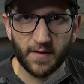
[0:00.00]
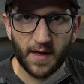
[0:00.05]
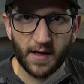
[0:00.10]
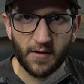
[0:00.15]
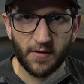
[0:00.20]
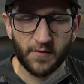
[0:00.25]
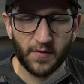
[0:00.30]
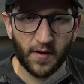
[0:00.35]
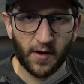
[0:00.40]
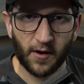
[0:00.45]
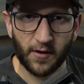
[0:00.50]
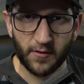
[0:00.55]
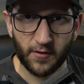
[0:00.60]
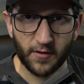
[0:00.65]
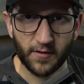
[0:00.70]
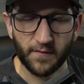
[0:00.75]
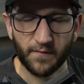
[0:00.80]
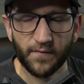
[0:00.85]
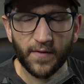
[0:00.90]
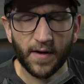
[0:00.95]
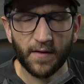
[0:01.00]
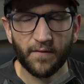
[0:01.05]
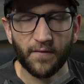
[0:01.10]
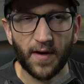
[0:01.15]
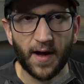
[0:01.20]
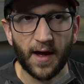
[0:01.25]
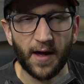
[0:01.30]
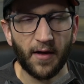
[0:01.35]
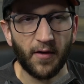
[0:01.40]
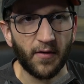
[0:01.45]
that are there in your config
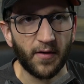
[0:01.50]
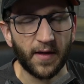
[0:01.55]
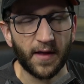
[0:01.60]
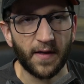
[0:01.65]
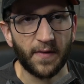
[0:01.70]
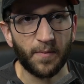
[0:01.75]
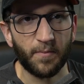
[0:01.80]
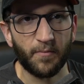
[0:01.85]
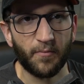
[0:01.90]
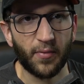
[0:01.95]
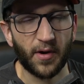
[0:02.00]
file and